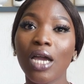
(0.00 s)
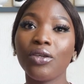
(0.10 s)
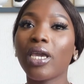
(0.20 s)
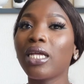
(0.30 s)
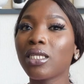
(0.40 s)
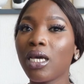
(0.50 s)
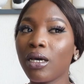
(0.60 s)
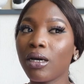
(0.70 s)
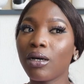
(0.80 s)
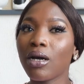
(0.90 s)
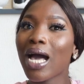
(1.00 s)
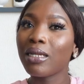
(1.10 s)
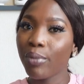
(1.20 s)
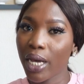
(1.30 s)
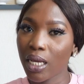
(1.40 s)
and you get a
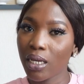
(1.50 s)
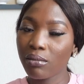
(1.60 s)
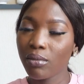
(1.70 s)
handbag.